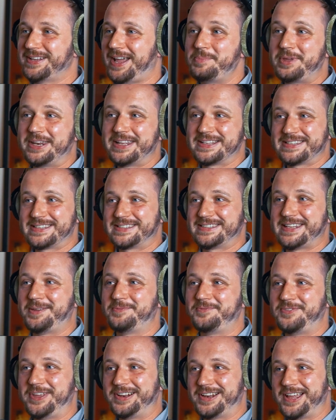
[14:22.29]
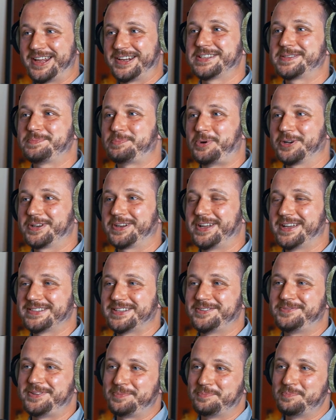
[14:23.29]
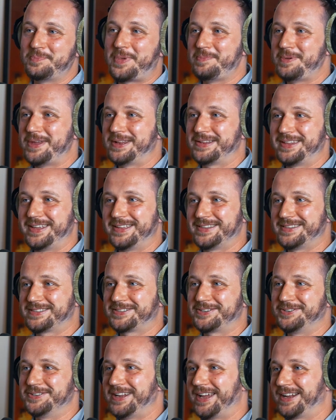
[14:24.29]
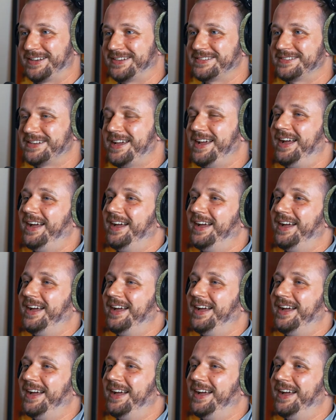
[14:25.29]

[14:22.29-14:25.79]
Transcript: I mean it's the same thing like this podcast. I think maybe it, it is connected.